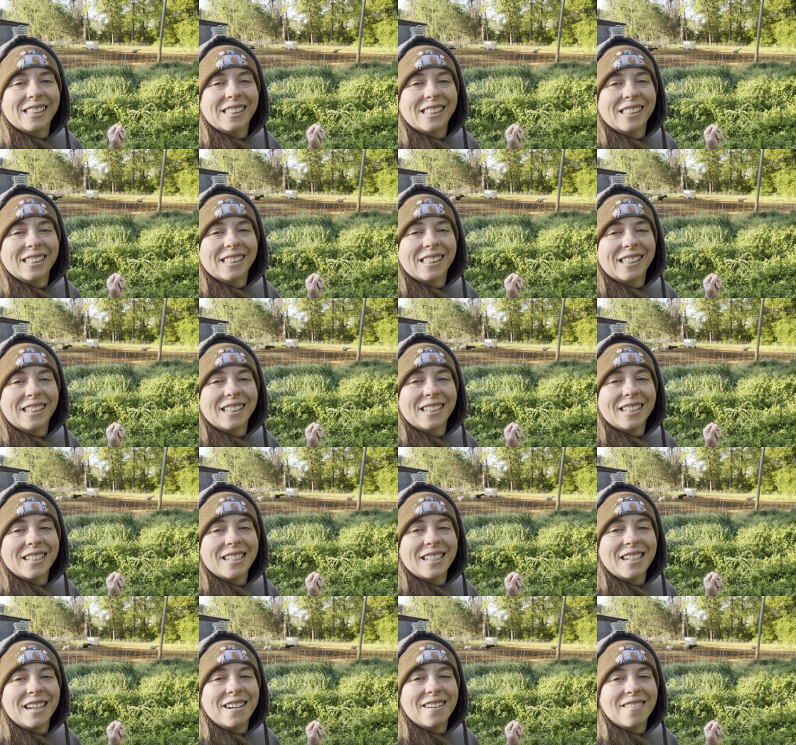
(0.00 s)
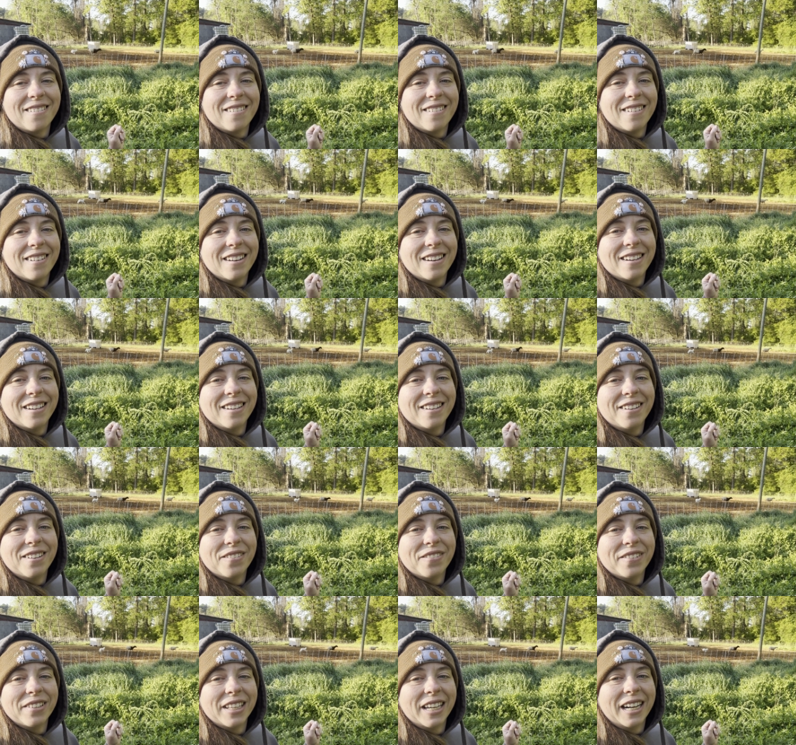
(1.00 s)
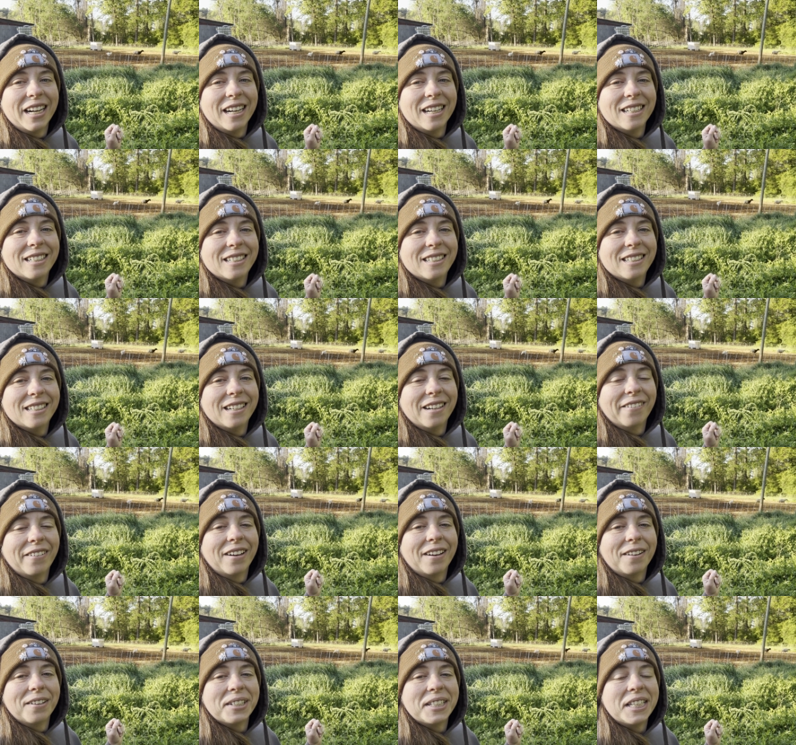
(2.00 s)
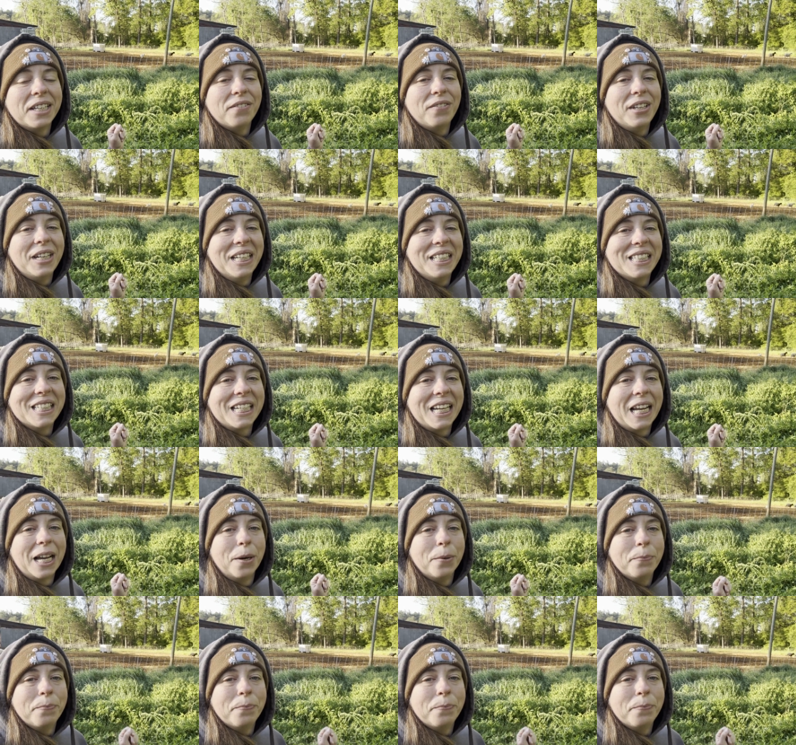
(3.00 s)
So they're gonna start running over there. I'm gonna go see if he needs any help.